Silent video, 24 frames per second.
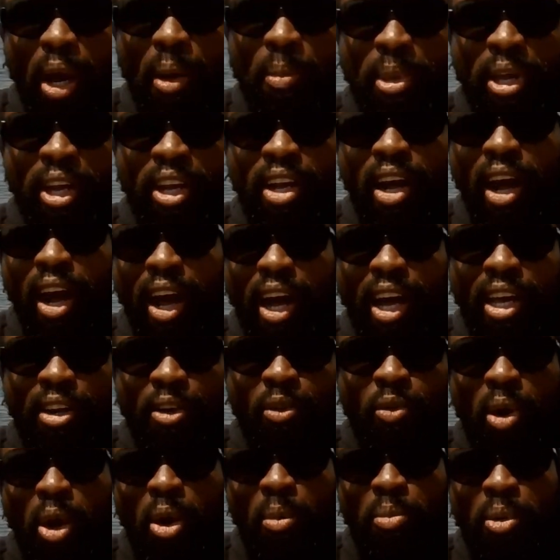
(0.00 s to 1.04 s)
drop their God
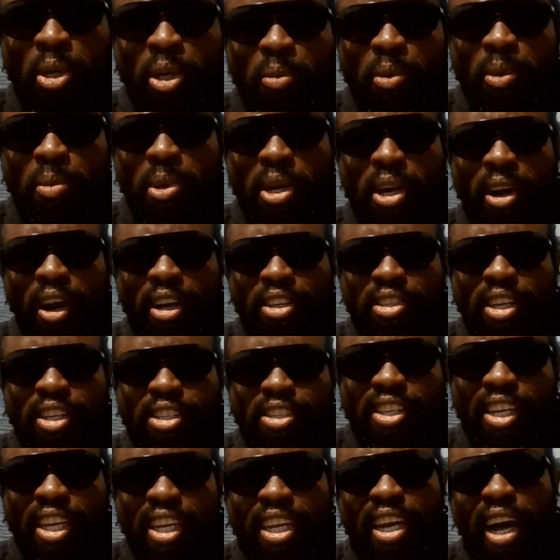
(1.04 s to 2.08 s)
around people because they
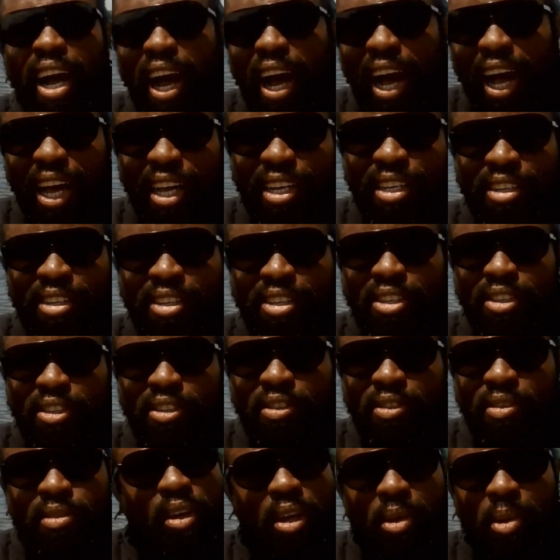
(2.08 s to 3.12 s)
say God
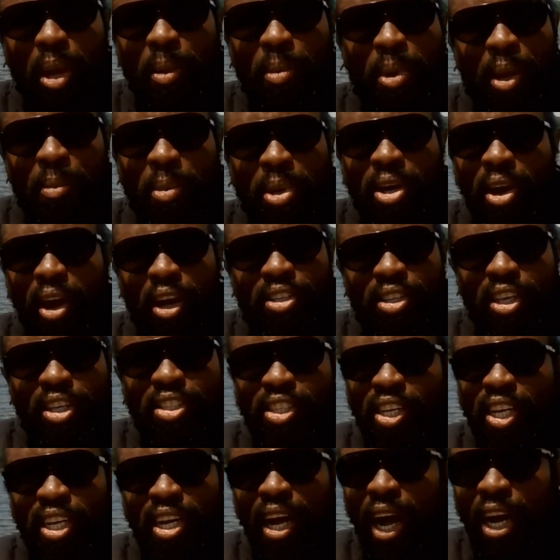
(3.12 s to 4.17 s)
not, not because they
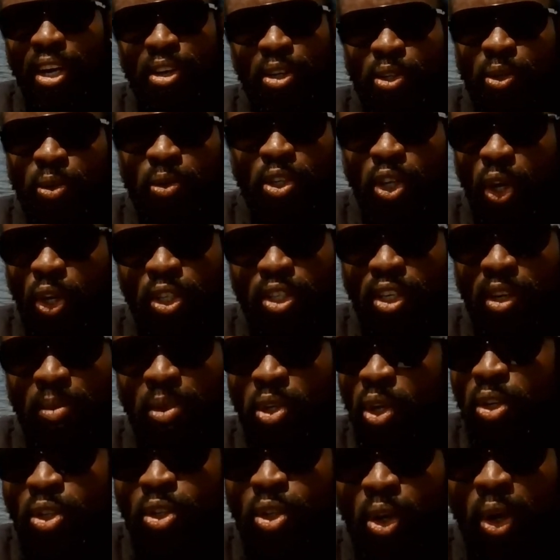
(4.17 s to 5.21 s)
say God, you should trust them.
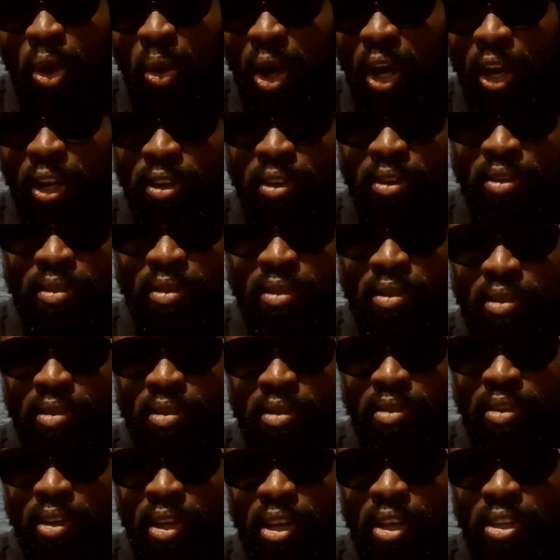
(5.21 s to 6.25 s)
trust no one.
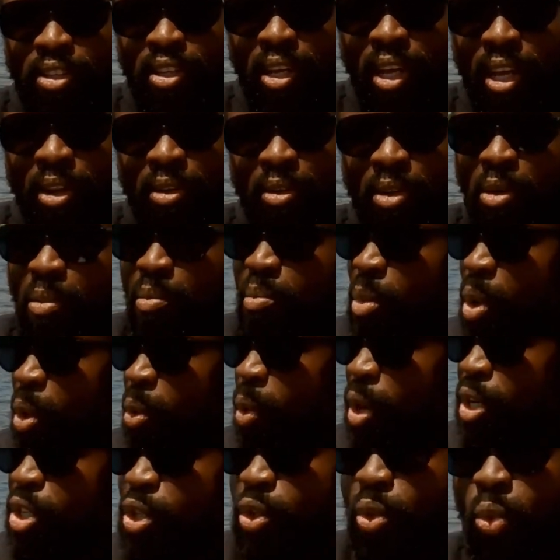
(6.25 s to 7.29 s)
You understand? But
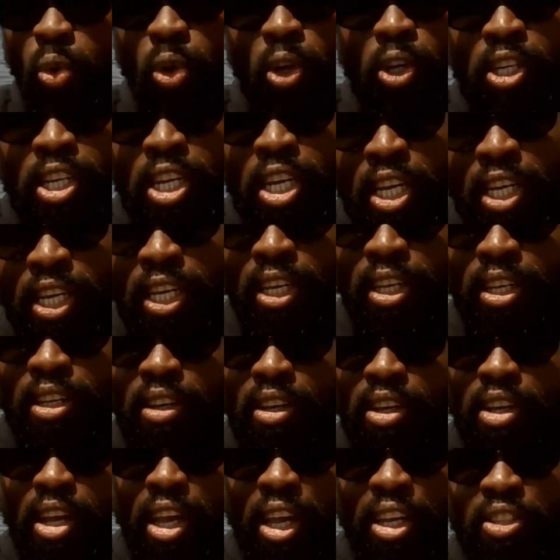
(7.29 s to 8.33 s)
what you will need
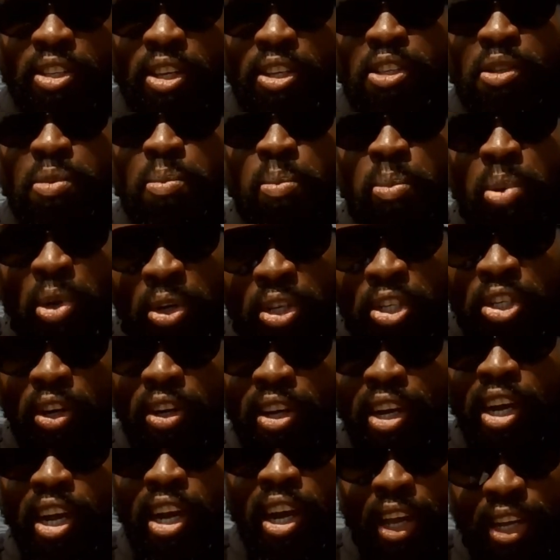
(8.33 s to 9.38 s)
is the
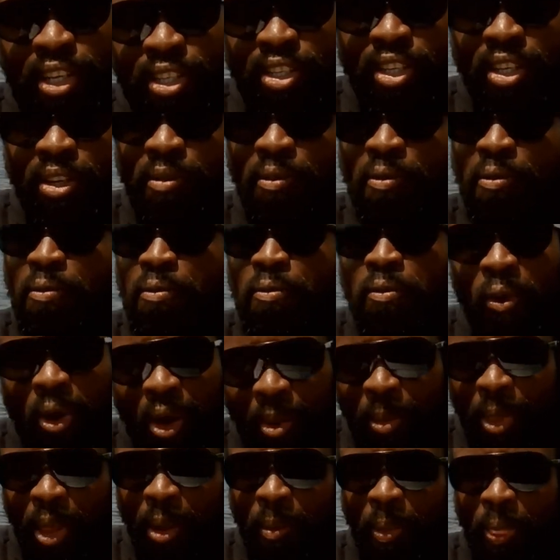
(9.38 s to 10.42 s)
spiritual cleansing
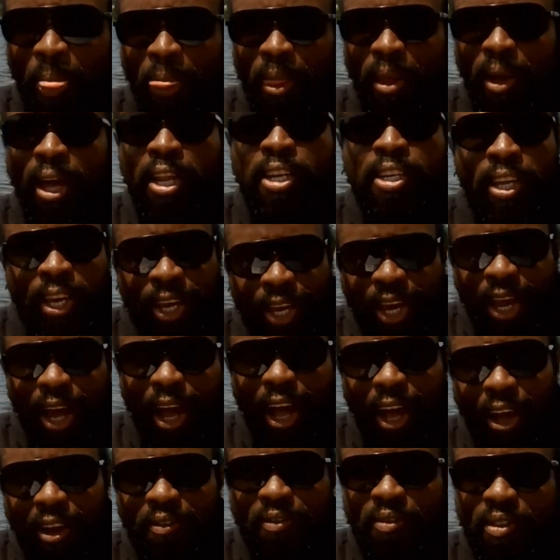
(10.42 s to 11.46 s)
from them. And they
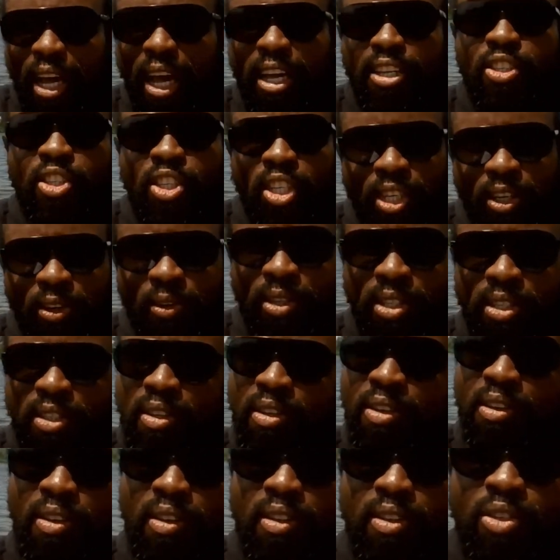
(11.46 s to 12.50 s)
have that
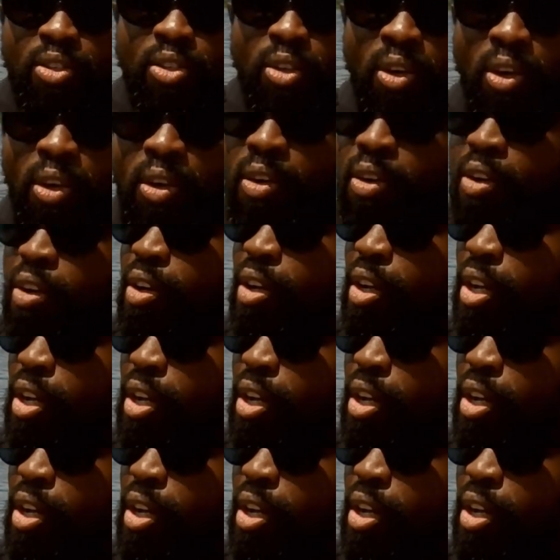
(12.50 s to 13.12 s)
secret. So